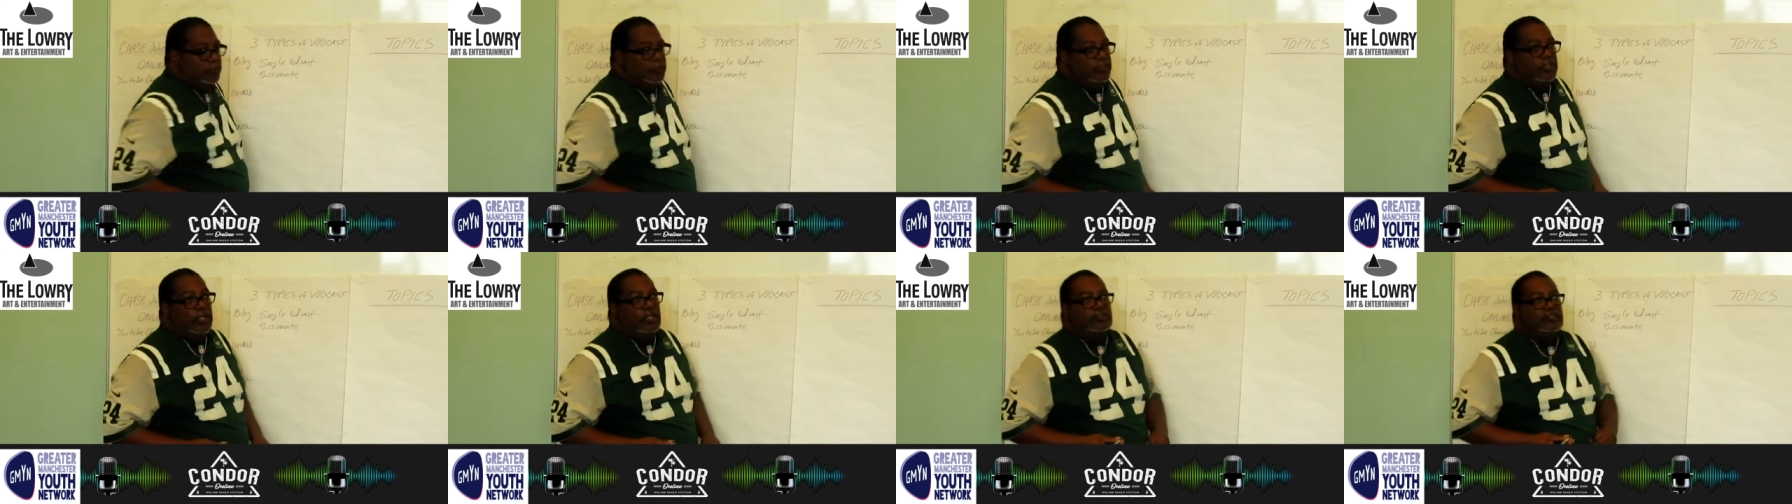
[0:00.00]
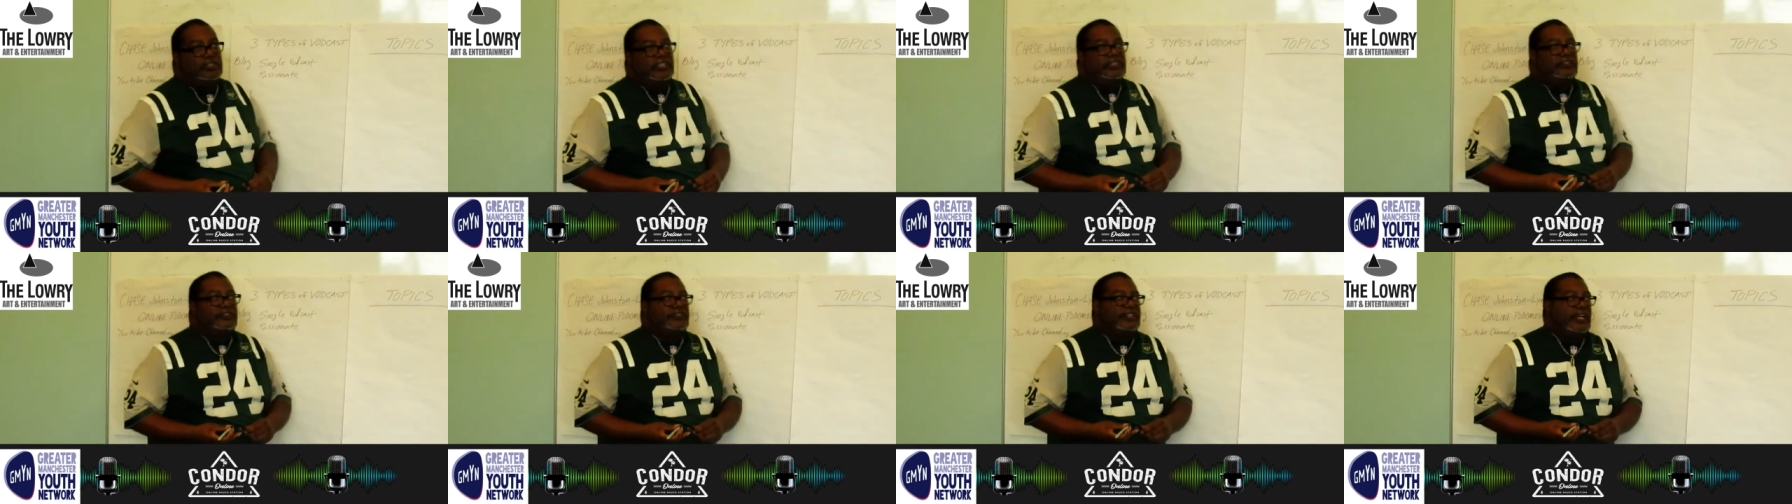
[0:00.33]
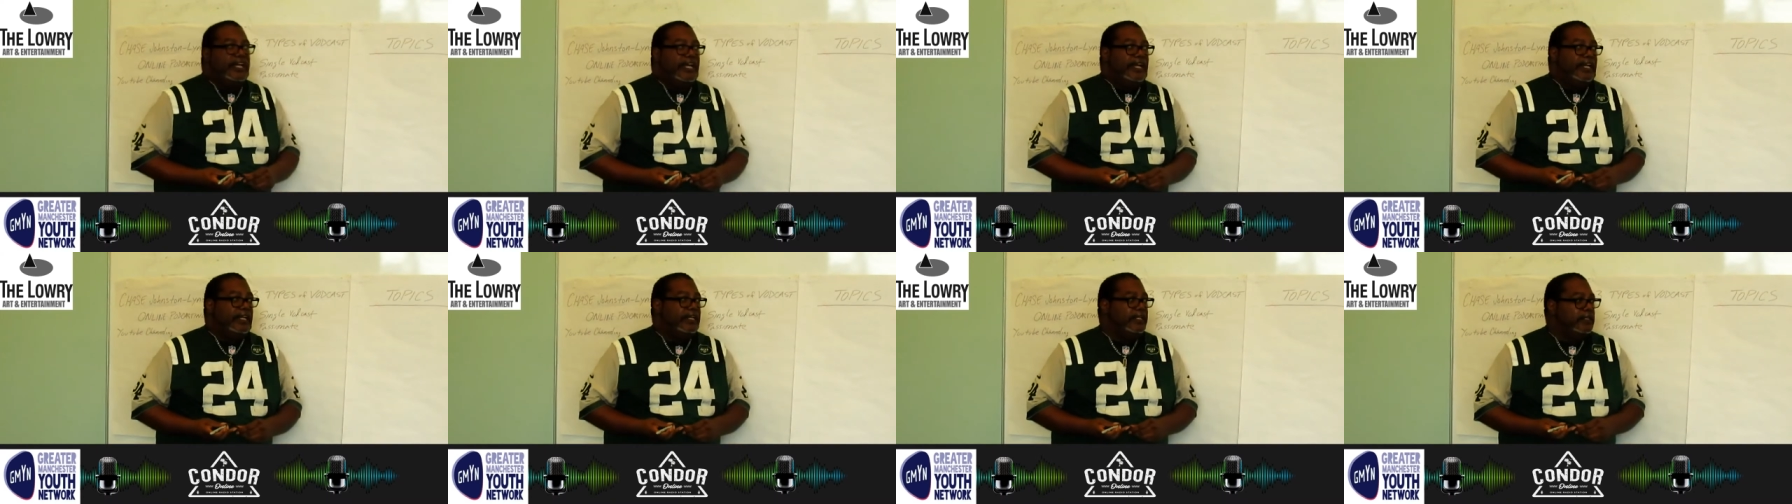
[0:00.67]
you don't just
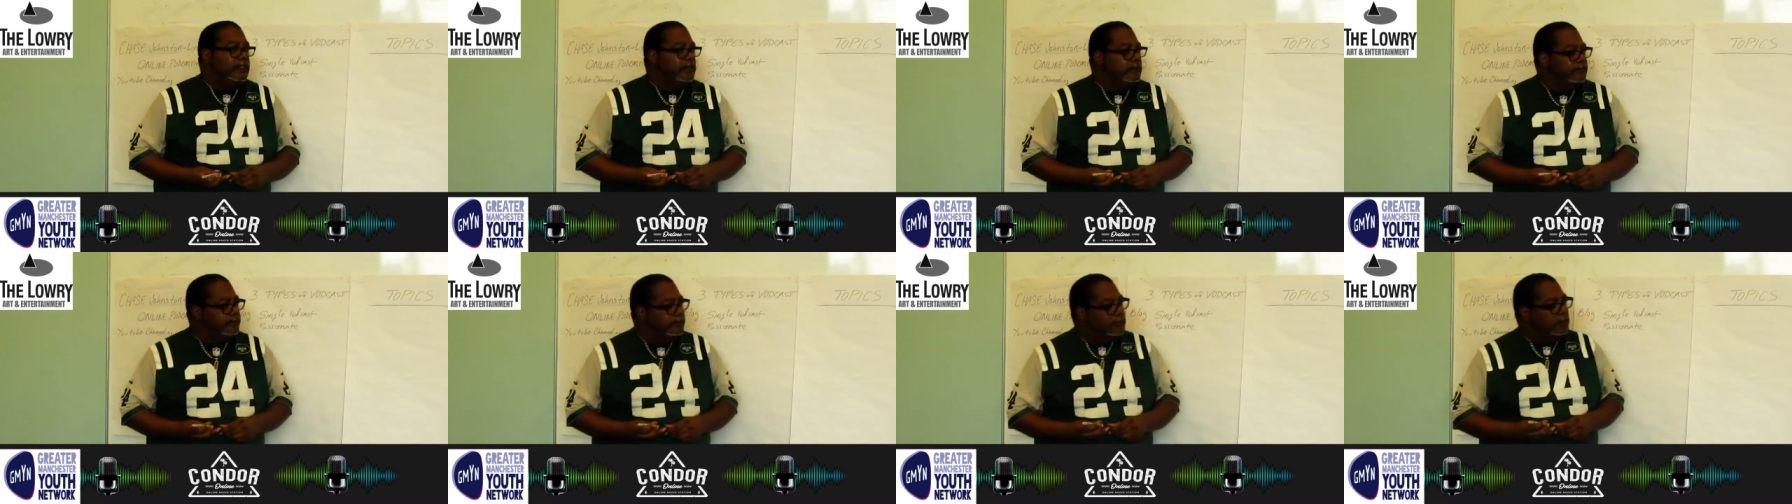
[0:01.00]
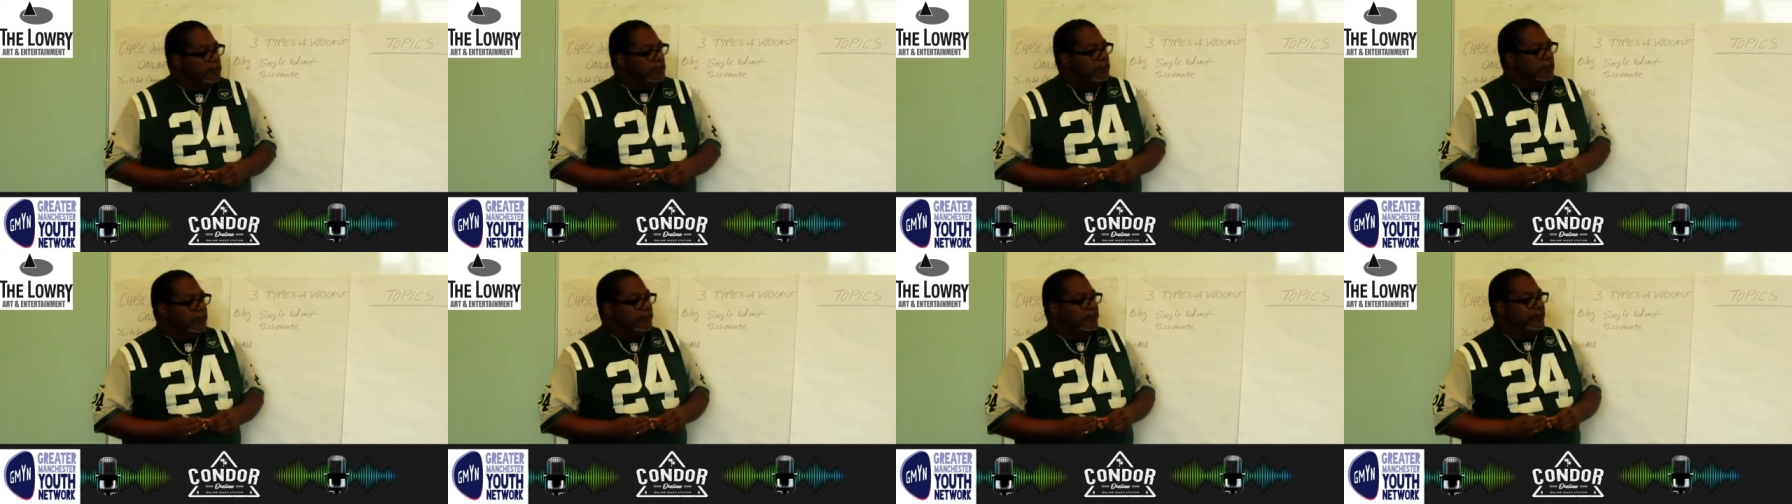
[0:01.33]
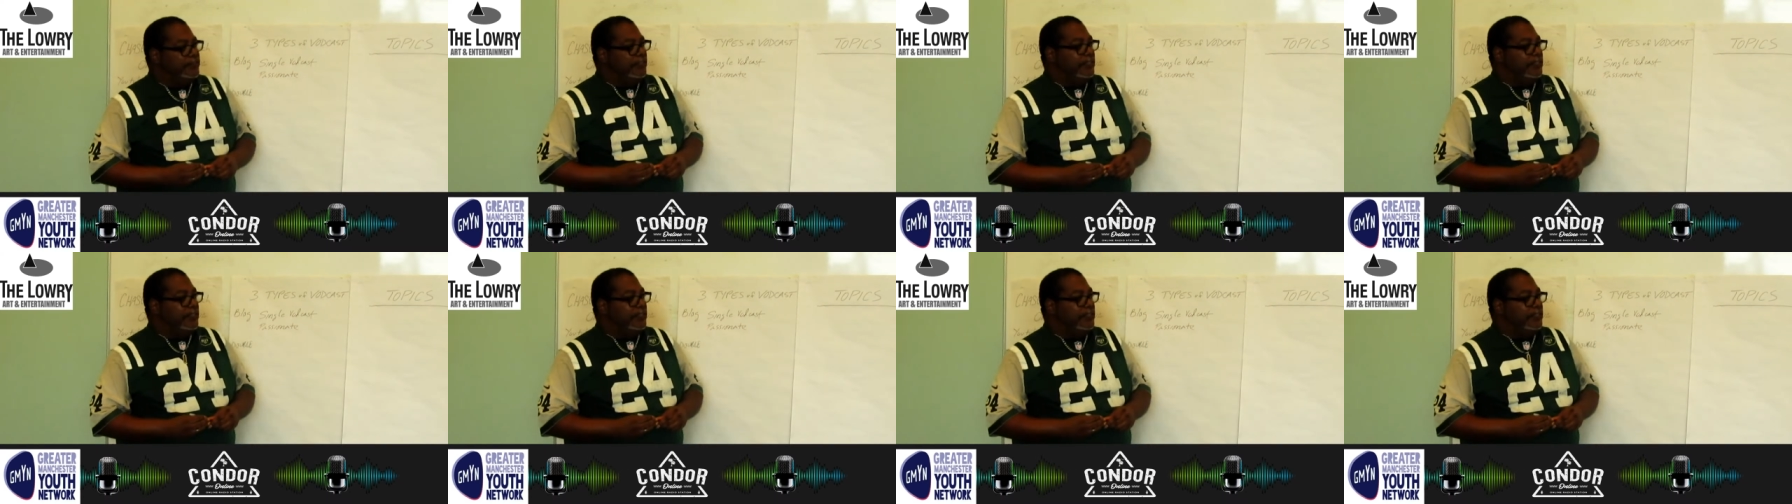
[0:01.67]
say, let's